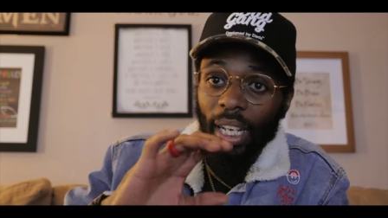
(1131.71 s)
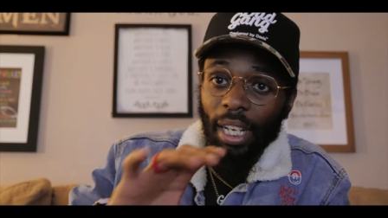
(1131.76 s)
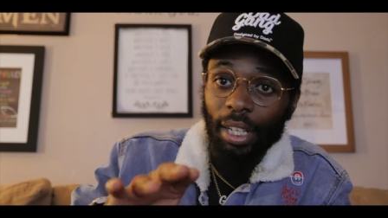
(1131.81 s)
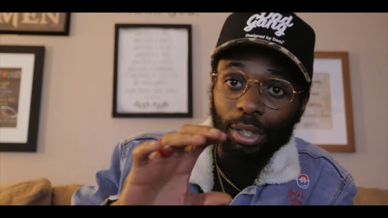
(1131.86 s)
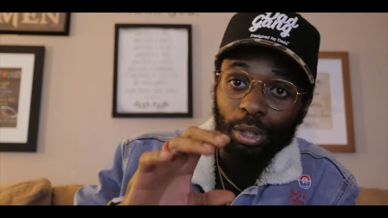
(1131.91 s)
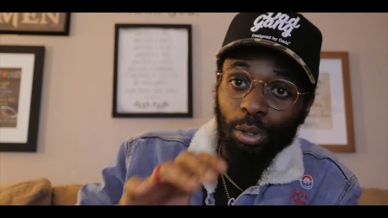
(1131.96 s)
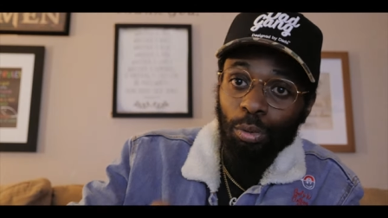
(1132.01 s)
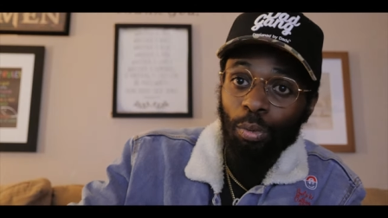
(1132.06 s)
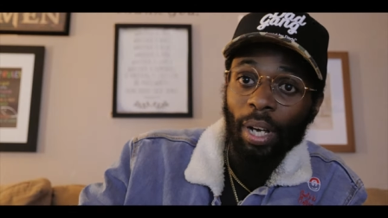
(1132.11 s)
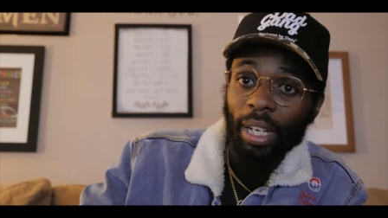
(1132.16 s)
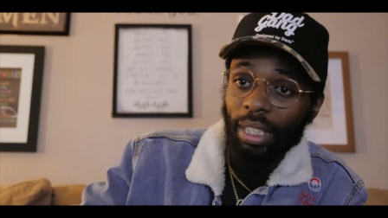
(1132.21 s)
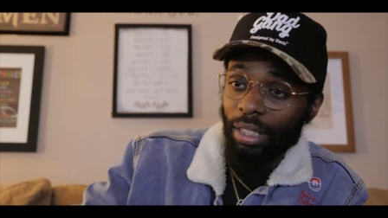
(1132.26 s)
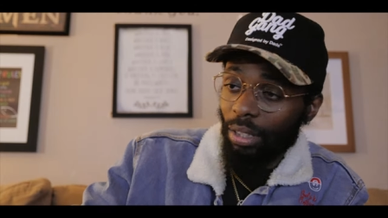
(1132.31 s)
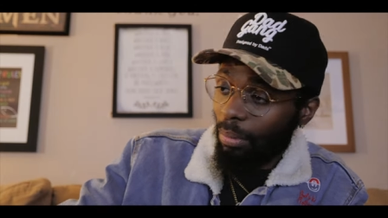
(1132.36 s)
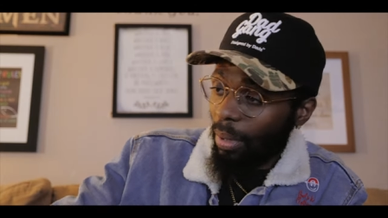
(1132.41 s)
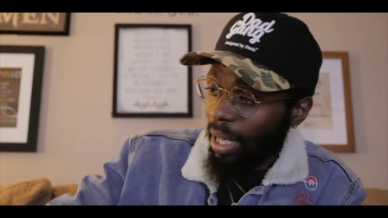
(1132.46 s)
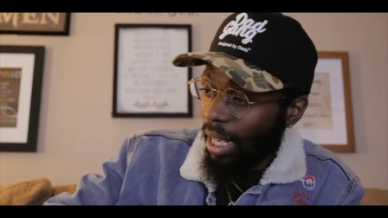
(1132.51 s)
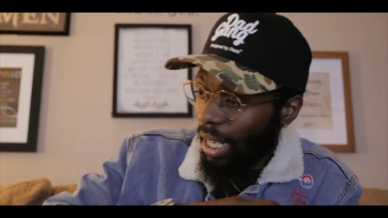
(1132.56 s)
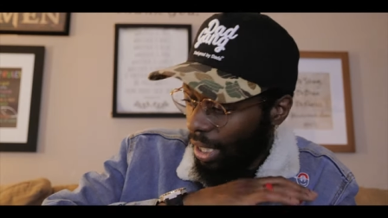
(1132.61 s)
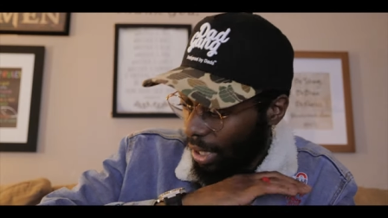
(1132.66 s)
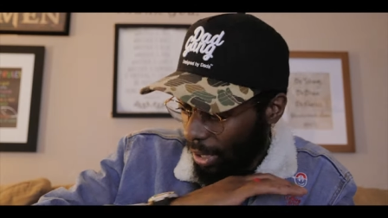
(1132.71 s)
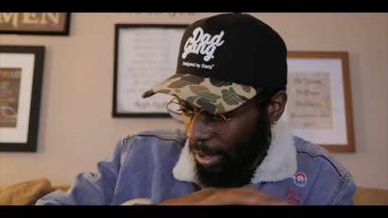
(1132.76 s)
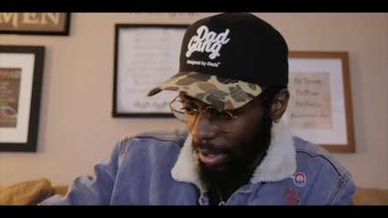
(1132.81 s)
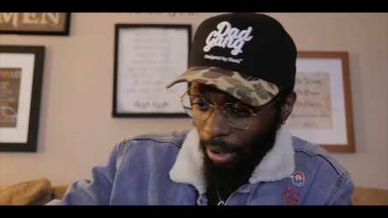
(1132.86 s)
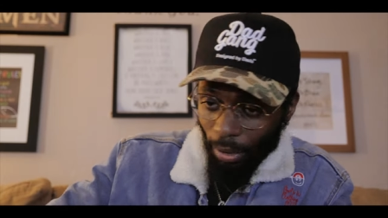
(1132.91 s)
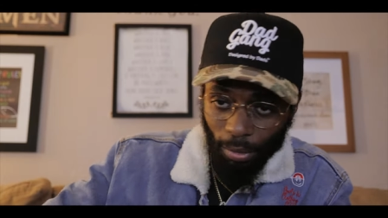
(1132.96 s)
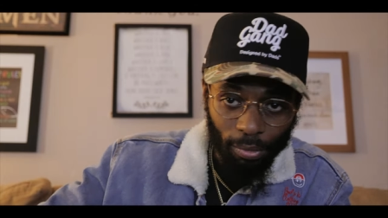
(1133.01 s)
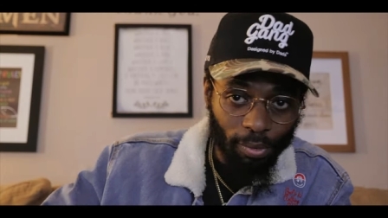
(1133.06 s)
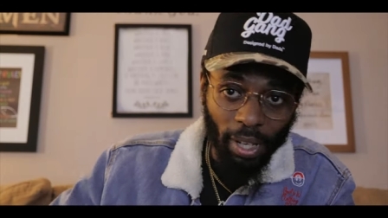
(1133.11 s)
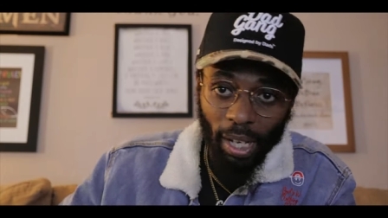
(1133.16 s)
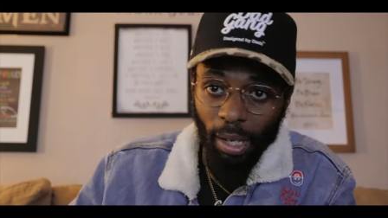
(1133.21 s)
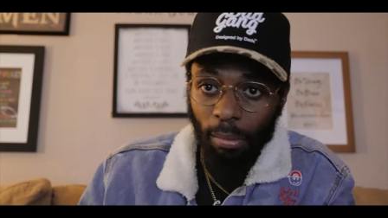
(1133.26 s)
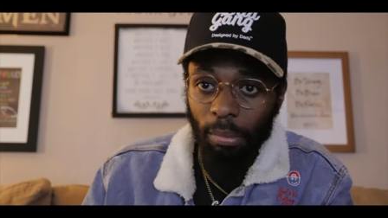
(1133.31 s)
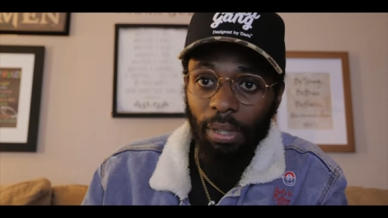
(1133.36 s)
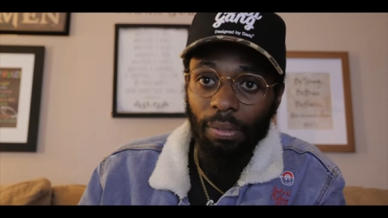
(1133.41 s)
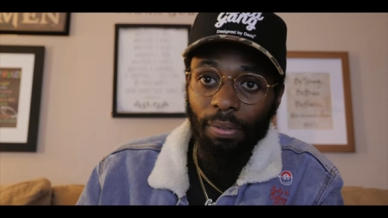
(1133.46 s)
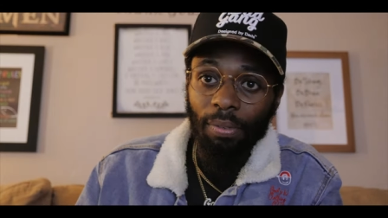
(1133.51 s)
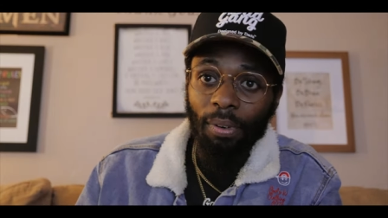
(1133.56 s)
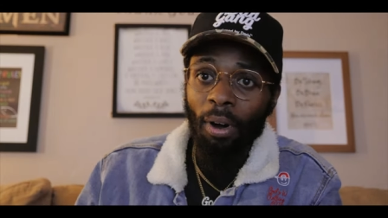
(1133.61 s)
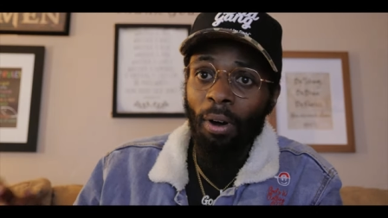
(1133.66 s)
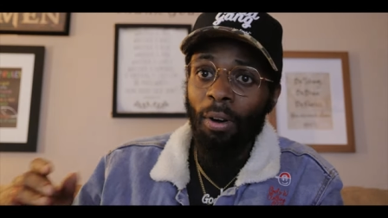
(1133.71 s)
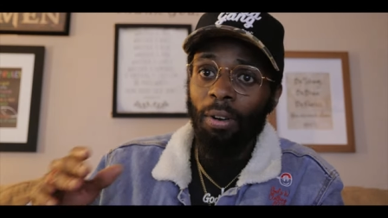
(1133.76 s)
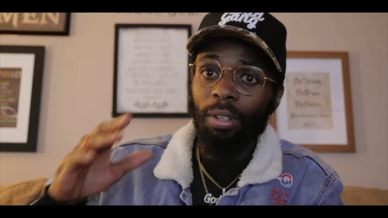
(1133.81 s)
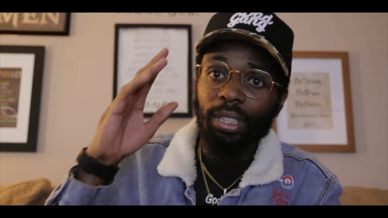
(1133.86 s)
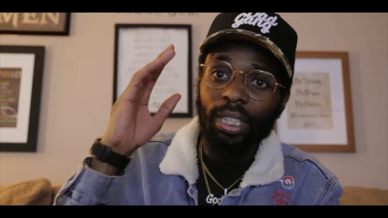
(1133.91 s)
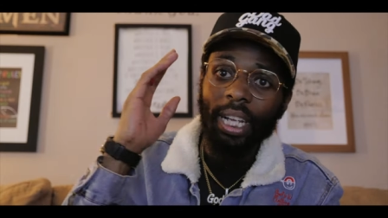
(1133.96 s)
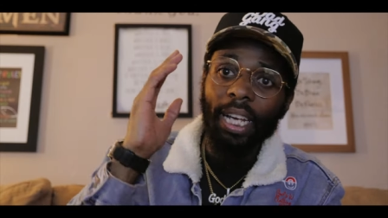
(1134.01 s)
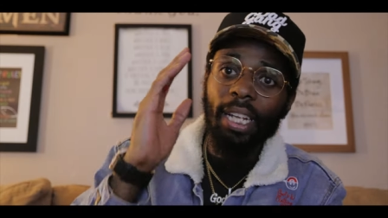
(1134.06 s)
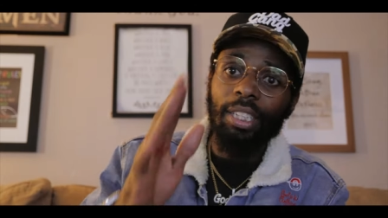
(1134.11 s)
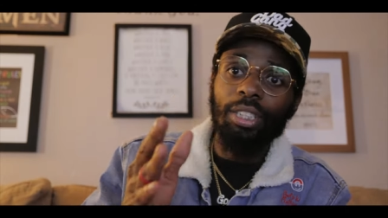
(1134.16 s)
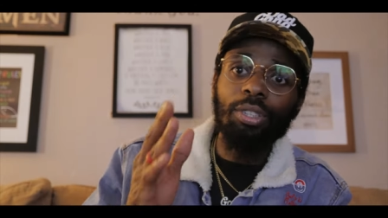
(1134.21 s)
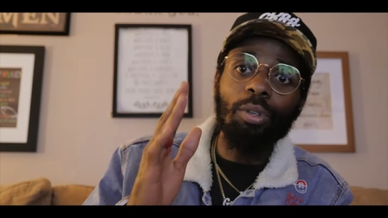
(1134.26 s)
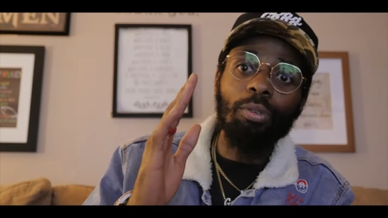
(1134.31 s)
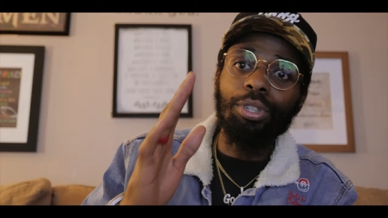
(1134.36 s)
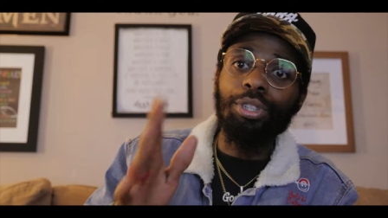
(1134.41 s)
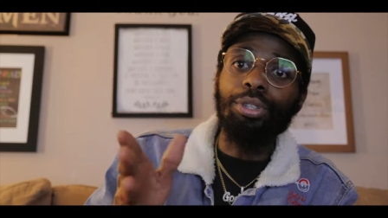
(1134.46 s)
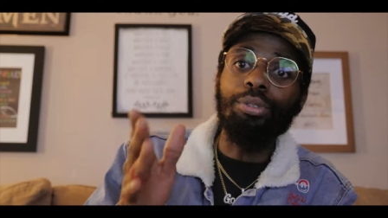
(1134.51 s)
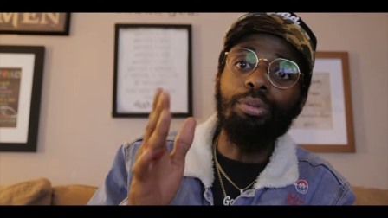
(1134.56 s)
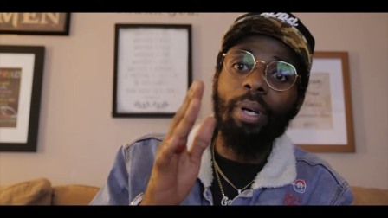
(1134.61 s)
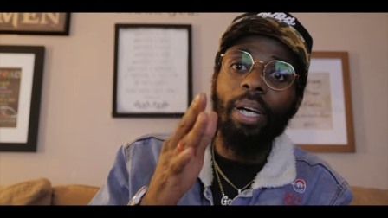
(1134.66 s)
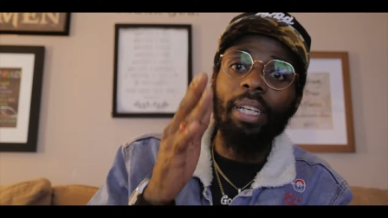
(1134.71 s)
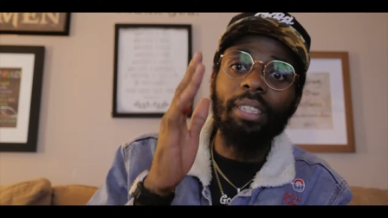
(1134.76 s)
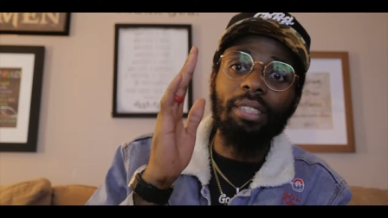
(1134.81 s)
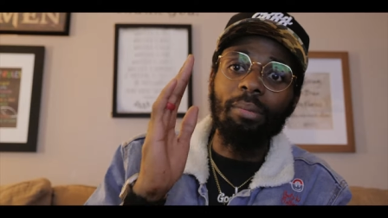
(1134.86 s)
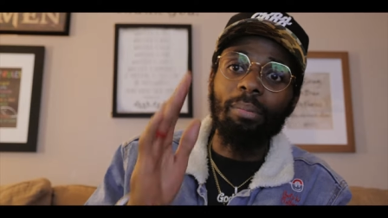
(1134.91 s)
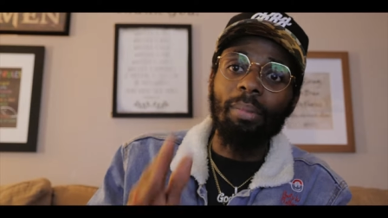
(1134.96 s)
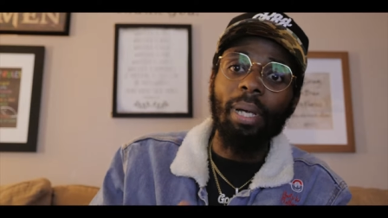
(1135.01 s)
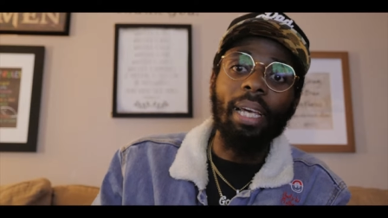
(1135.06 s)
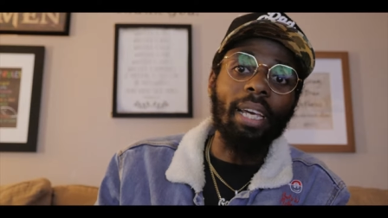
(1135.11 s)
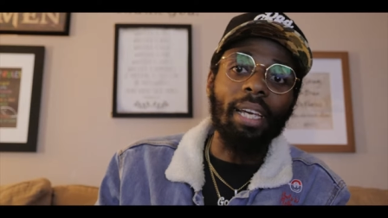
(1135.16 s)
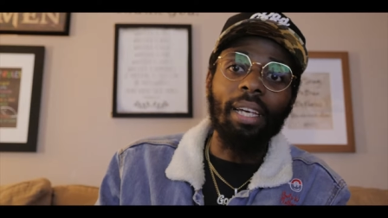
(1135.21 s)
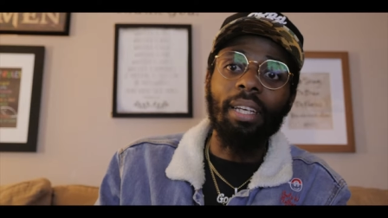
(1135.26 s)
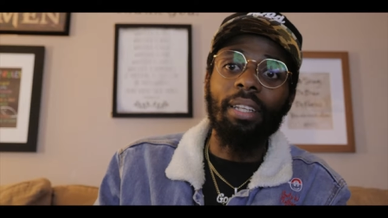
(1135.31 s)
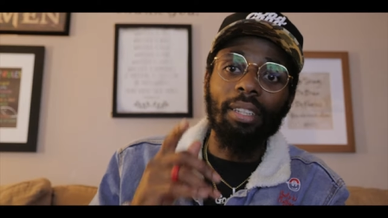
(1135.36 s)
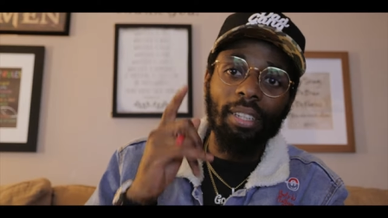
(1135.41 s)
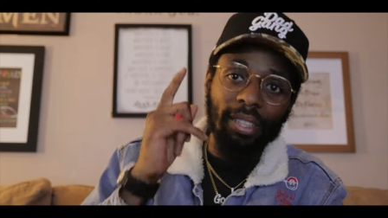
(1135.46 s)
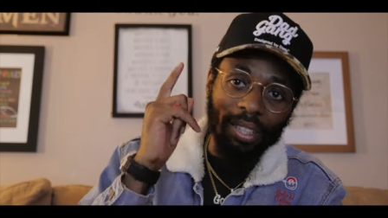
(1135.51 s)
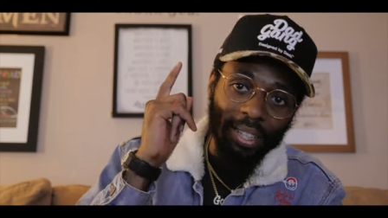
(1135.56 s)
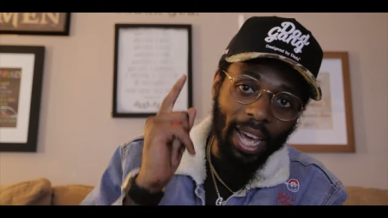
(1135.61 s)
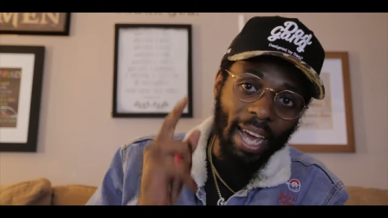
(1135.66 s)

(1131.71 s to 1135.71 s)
and you as a man and your family falls, that is on you as a man.